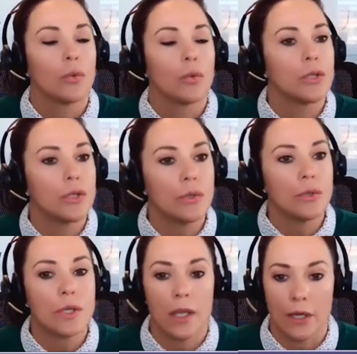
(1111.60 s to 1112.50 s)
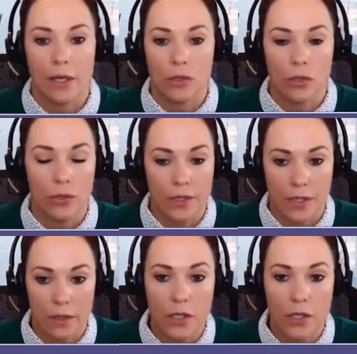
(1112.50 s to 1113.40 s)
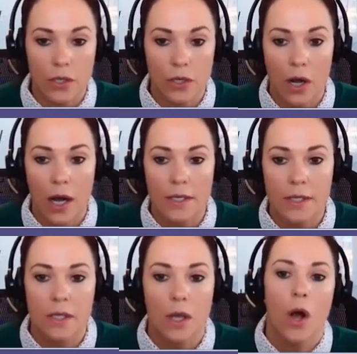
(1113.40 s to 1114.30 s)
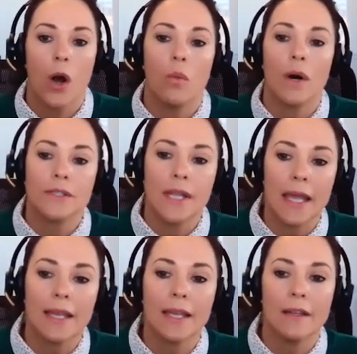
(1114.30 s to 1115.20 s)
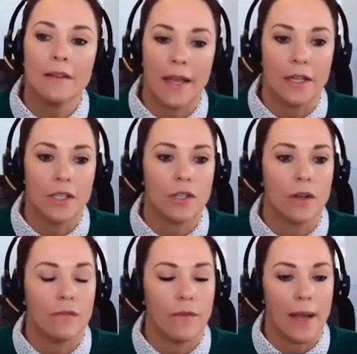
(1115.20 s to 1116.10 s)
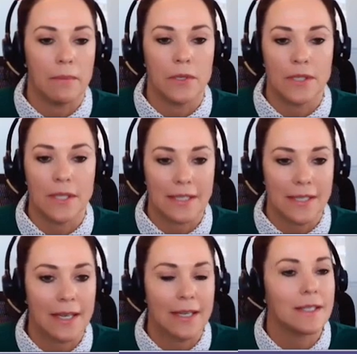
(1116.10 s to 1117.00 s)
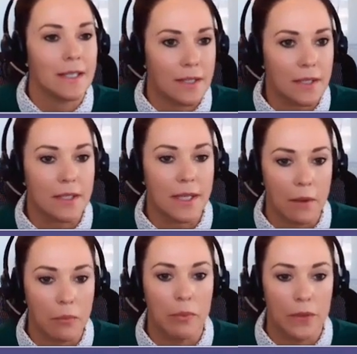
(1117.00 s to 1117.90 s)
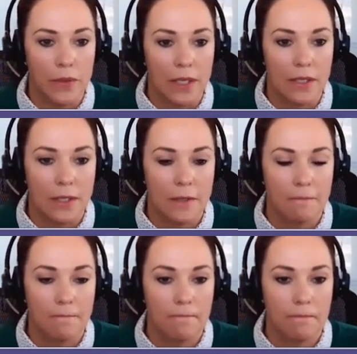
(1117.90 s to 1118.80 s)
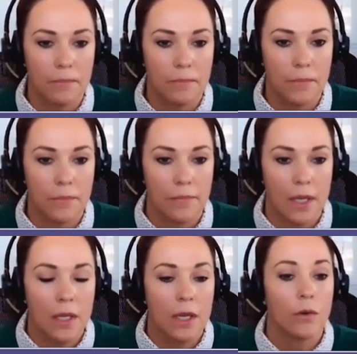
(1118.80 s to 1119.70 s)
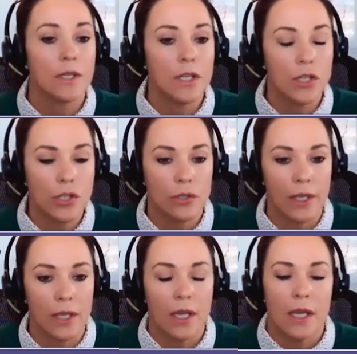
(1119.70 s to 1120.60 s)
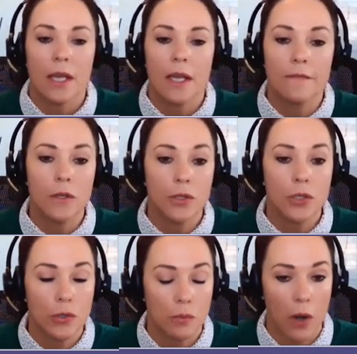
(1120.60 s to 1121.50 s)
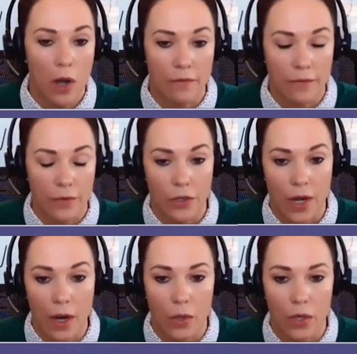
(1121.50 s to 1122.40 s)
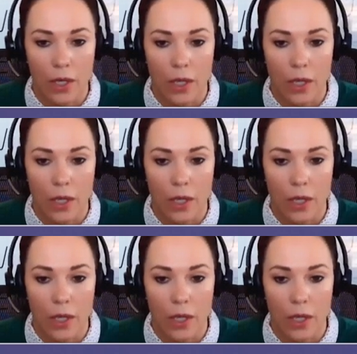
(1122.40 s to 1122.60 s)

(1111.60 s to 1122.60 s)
reduce electrical installation costs, while taking advantage of fiber's extended distance capabilities. Now, additionally, if you choose PON for your network,